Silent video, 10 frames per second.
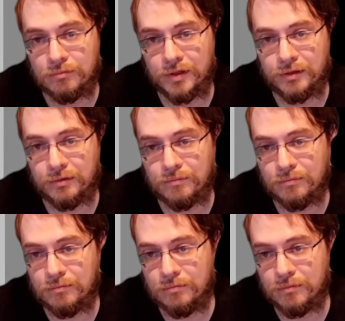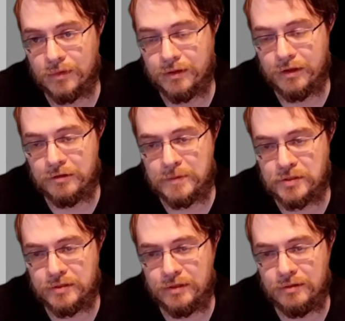and
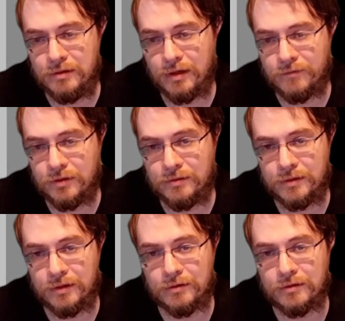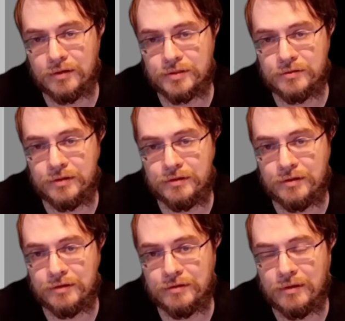especially you have to look at other countries,
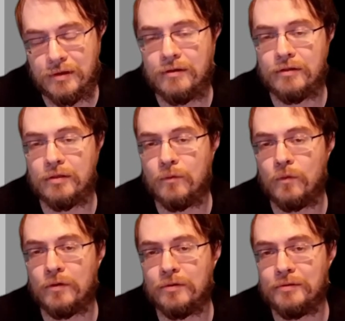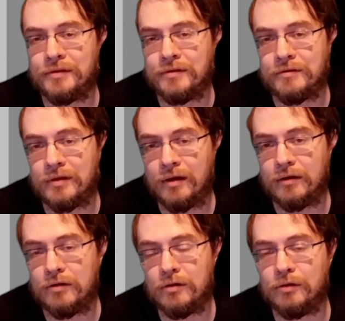because the world is not a
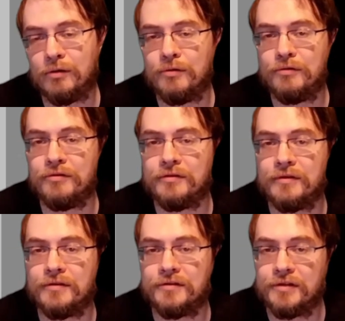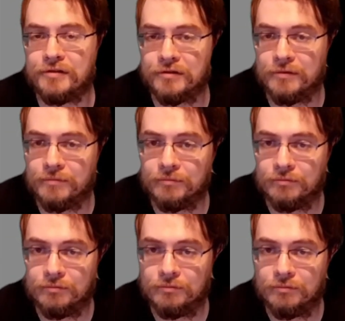closed system.
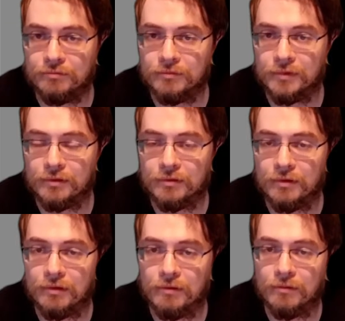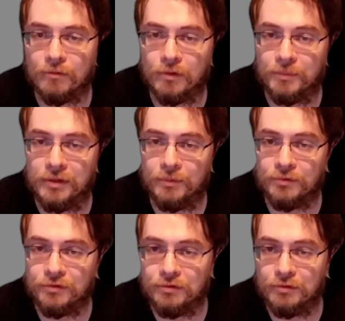What people
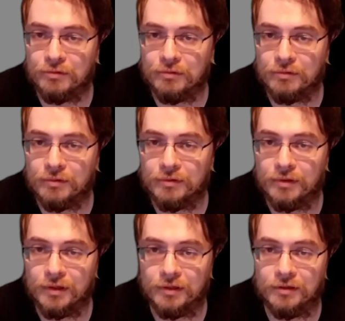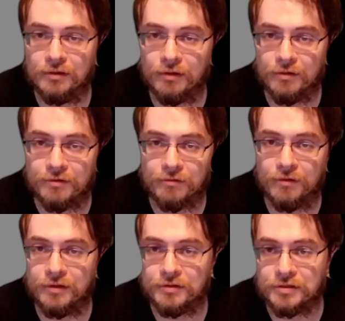do in India,
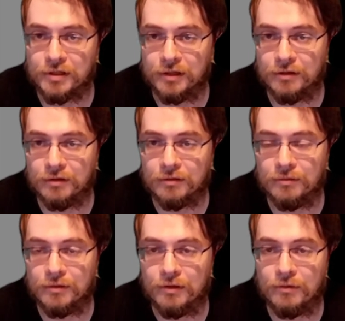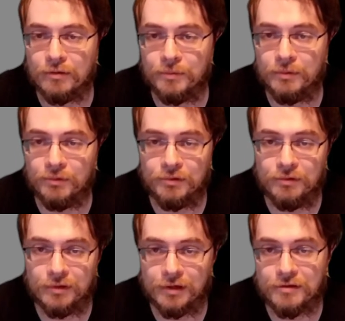Australia, and China, people do in the
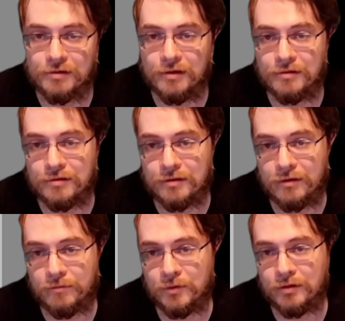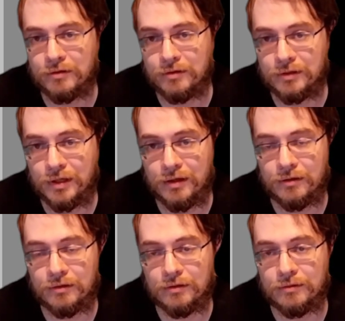United States, and South America, and
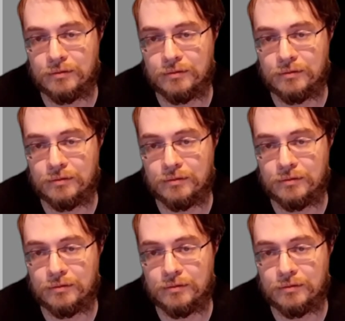Canada,